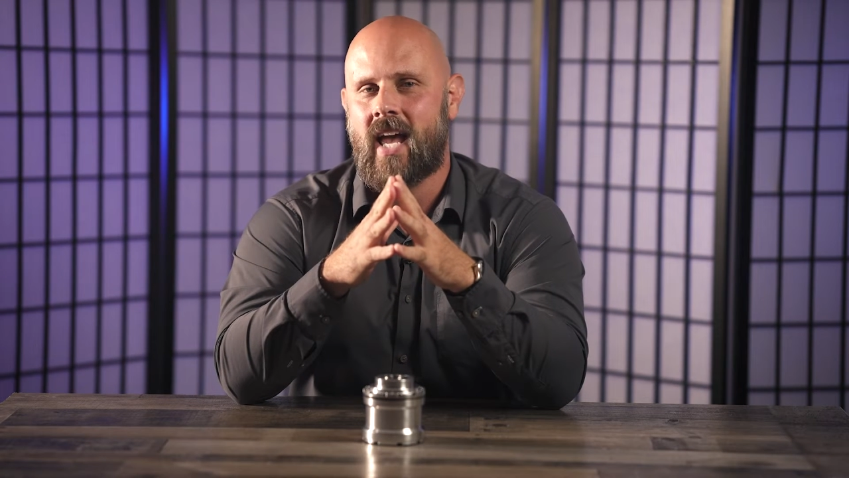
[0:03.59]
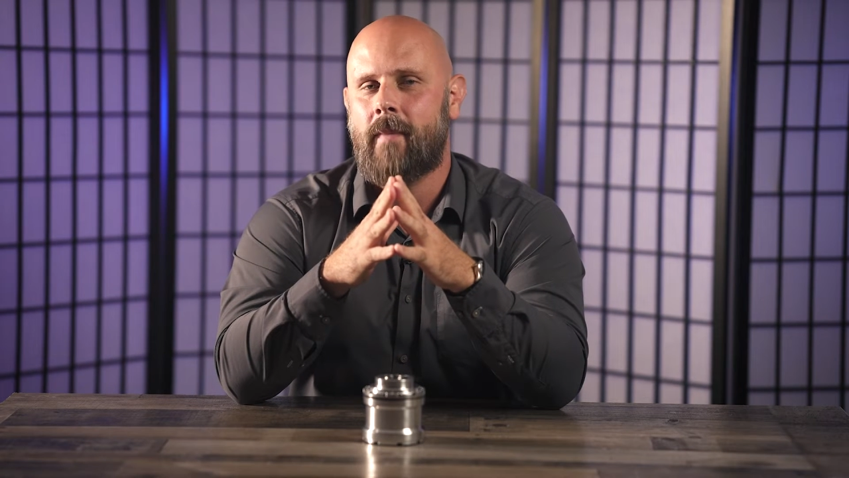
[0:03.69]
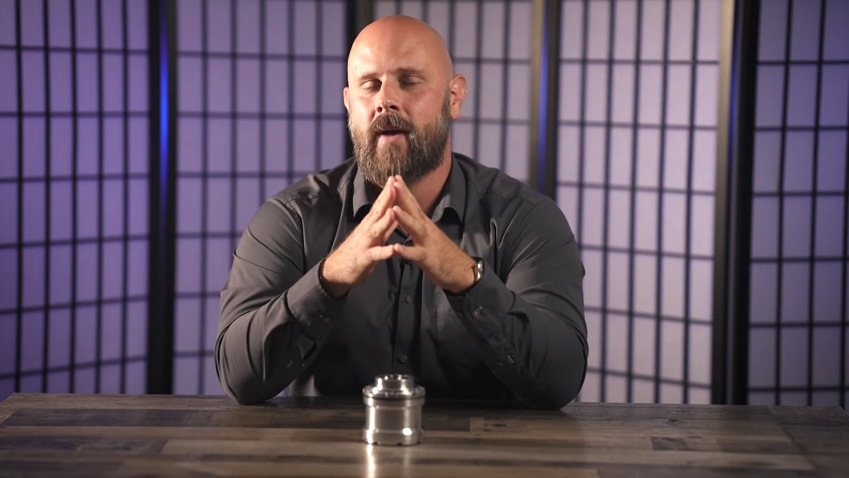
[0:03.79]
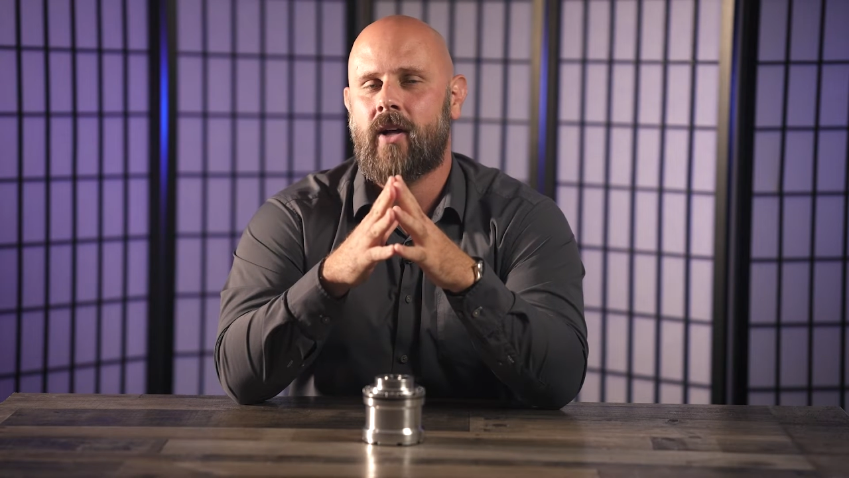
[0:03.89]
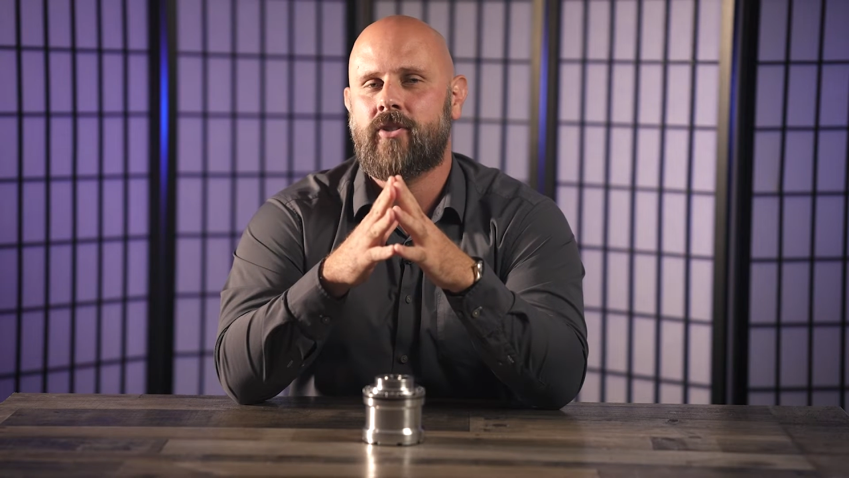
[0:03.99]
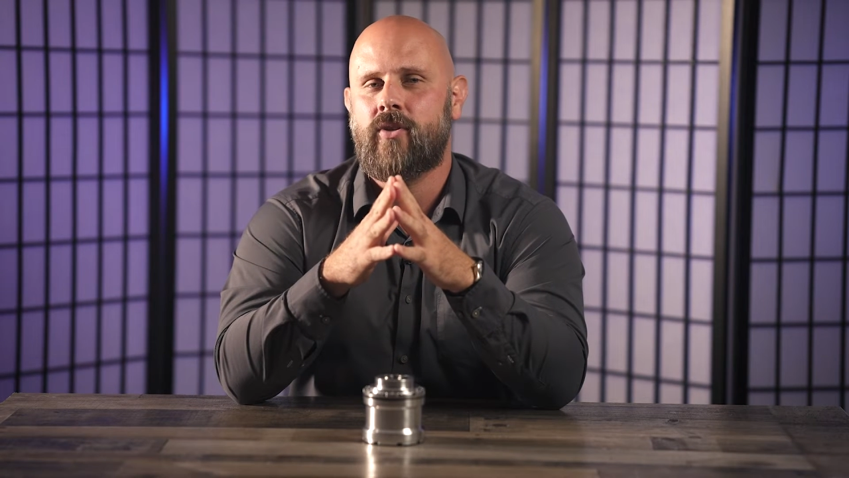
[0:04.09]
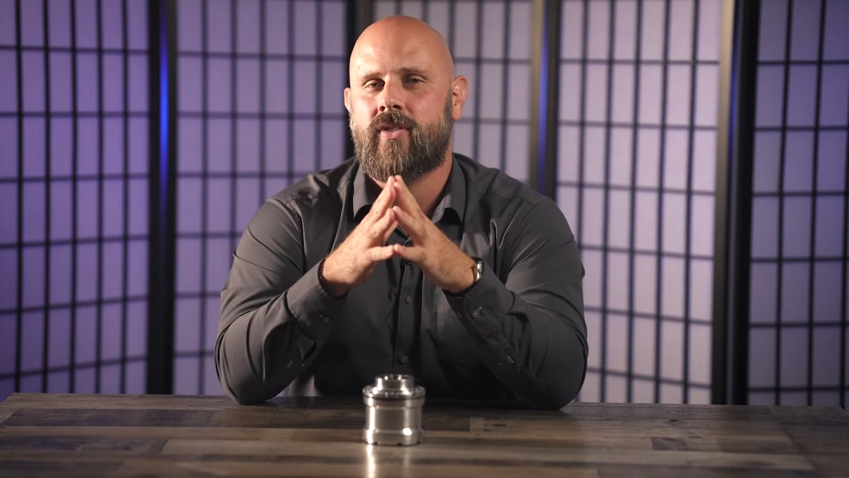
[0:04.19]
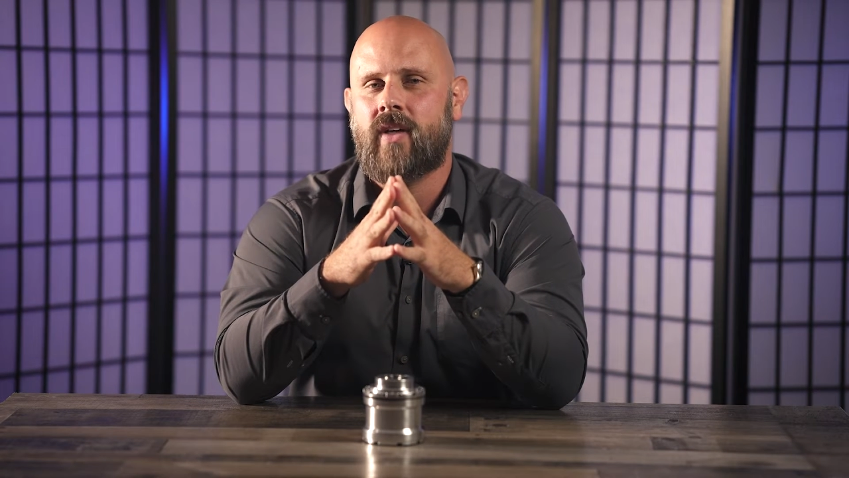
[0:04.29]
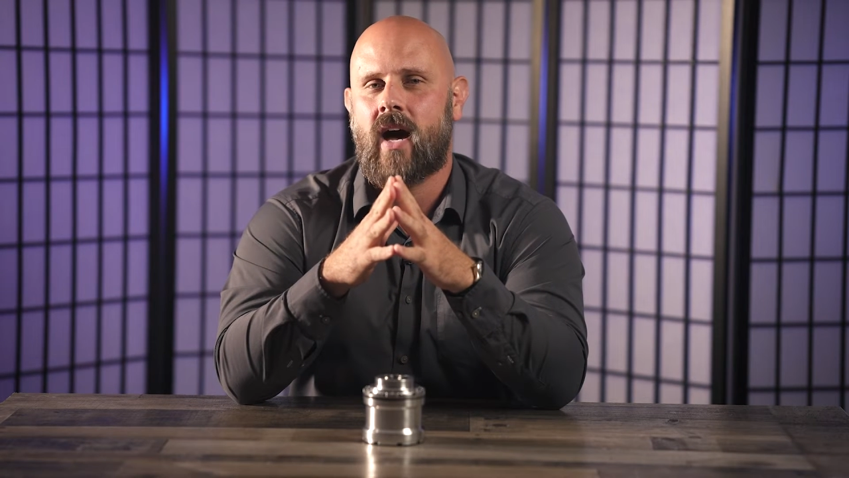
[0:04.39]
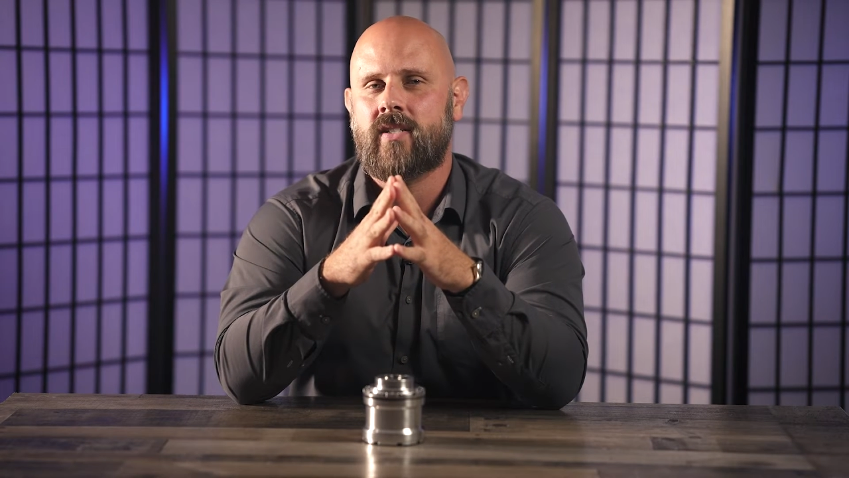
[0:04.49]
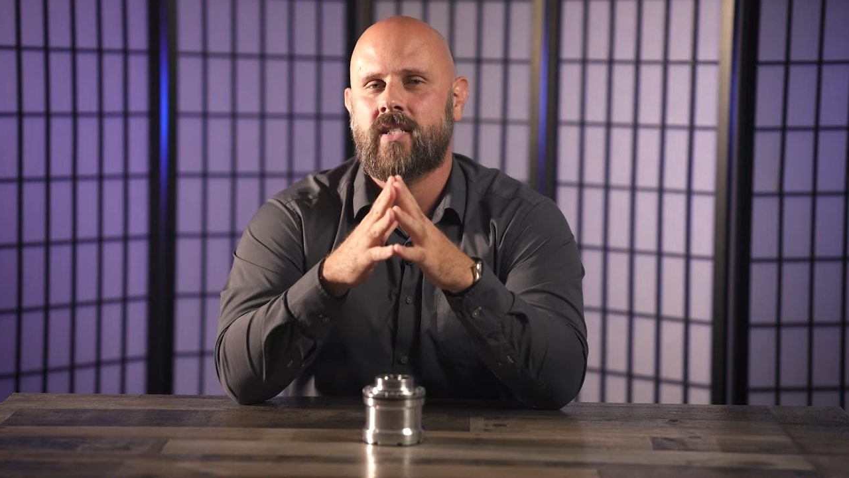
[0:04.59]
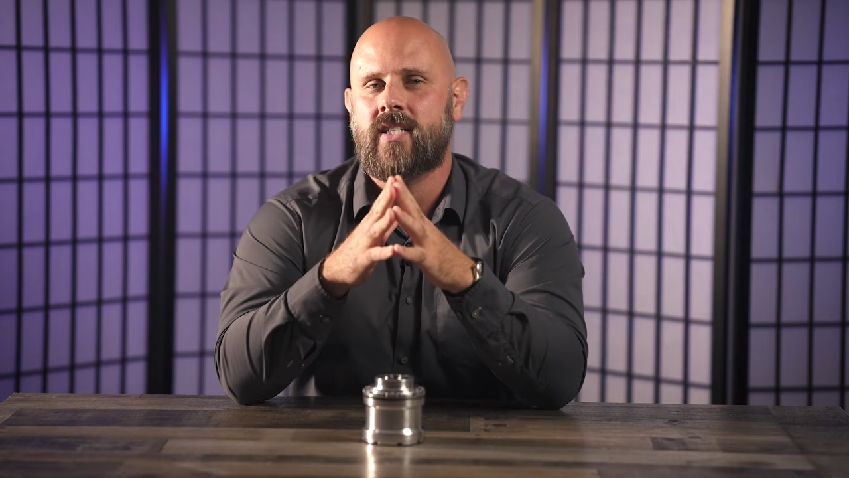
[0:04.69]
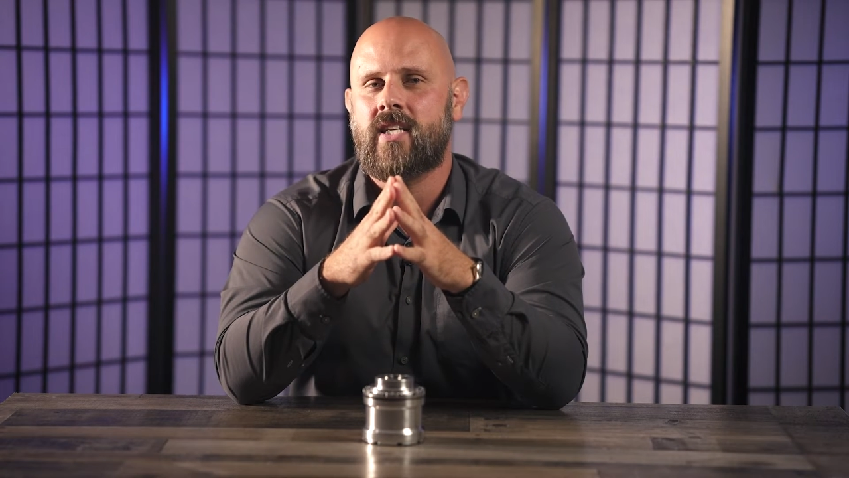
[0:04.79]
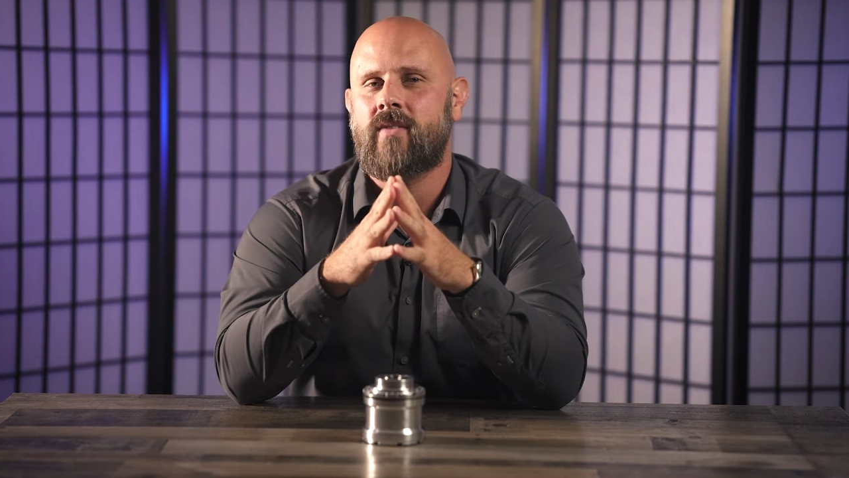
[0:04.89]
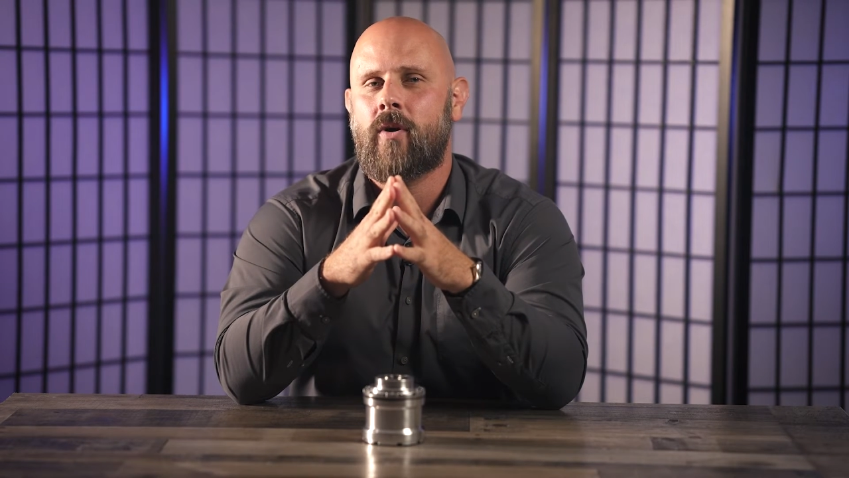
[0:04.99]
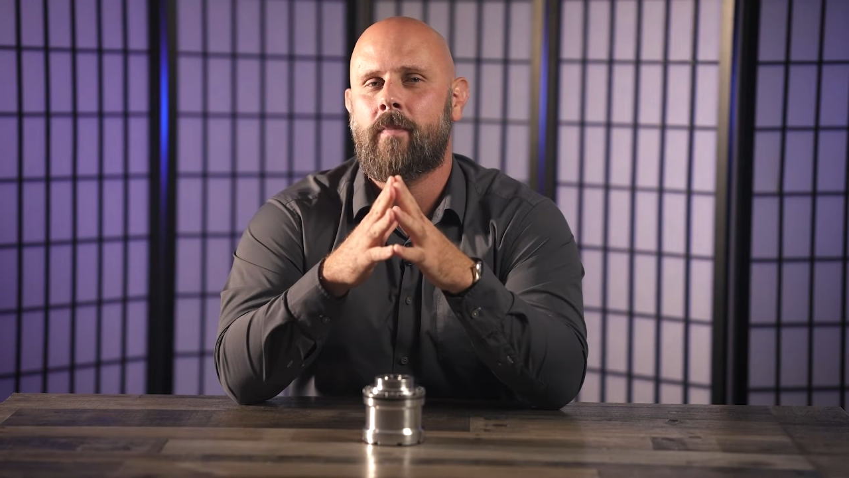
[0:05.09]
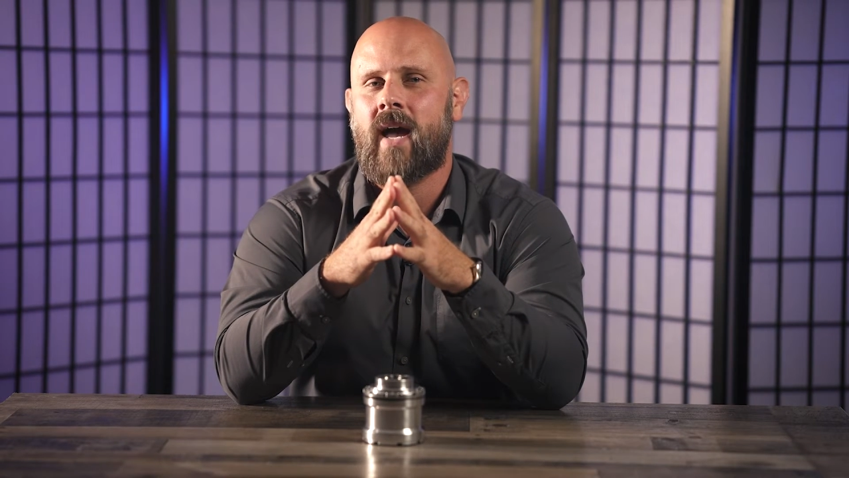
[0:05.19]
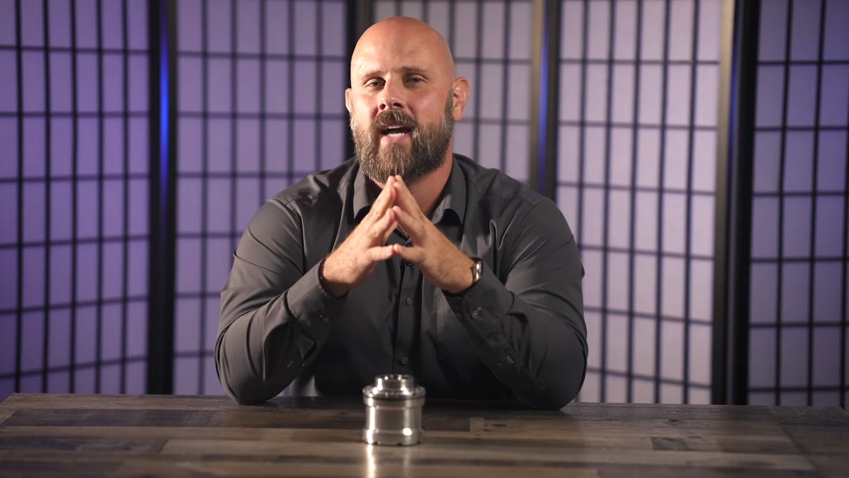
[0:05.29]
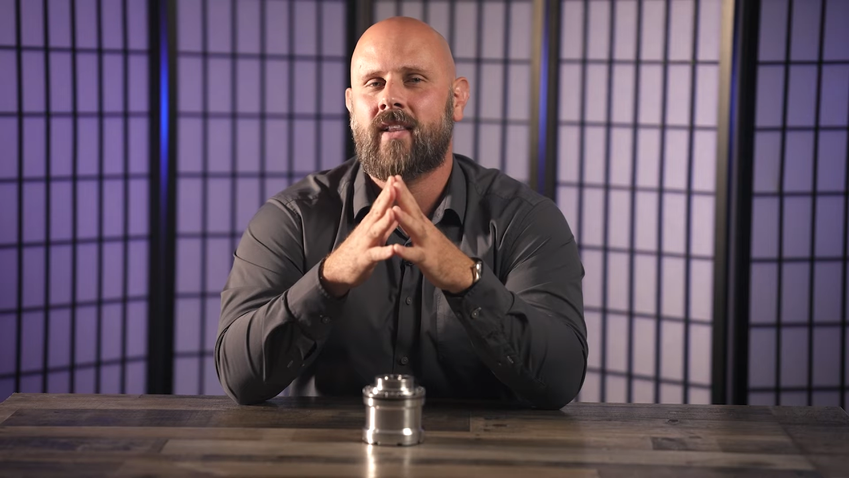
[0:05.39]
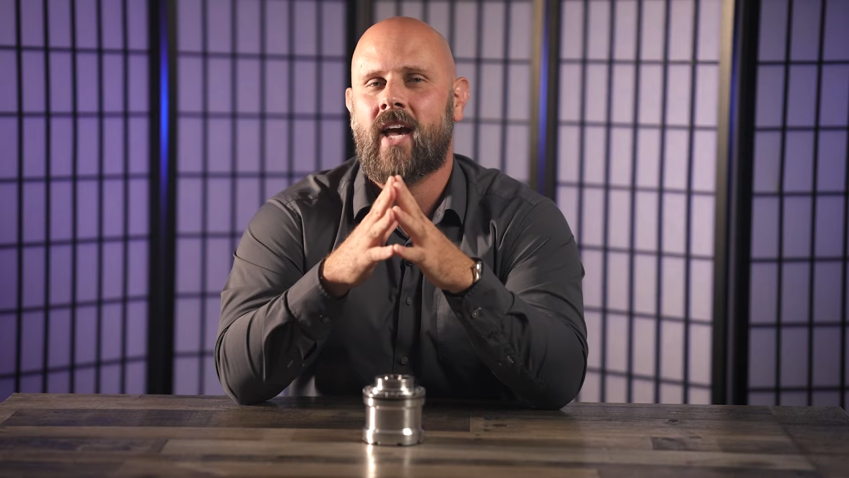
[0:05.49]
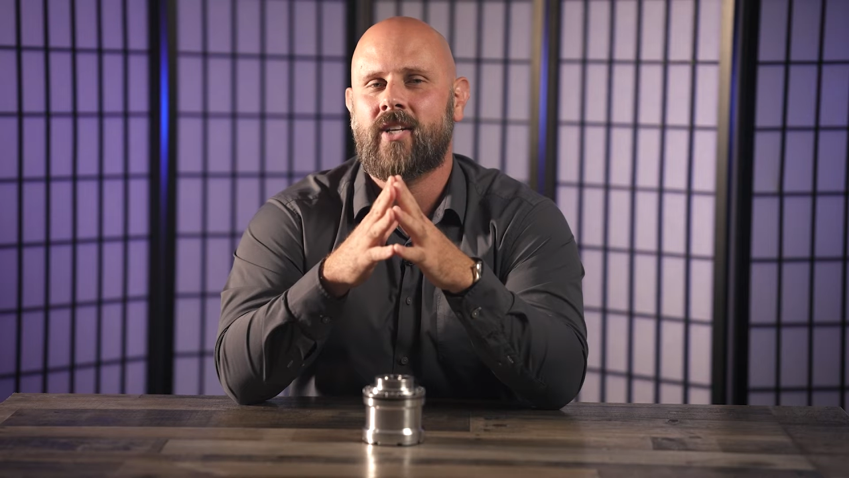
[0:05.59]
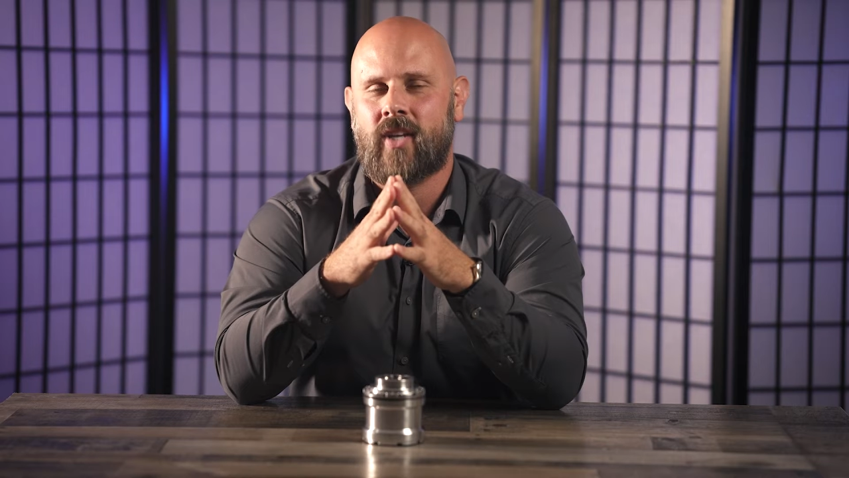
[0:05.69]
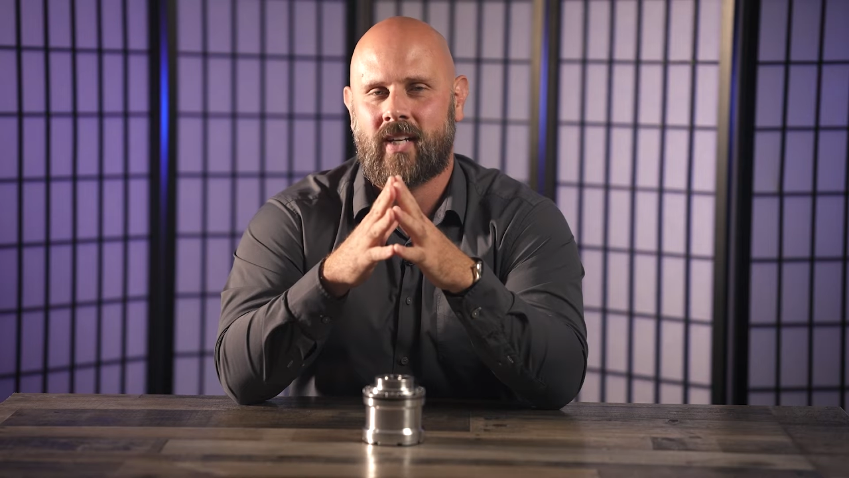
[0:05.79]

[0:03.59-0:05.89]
M L two thousand zero backlash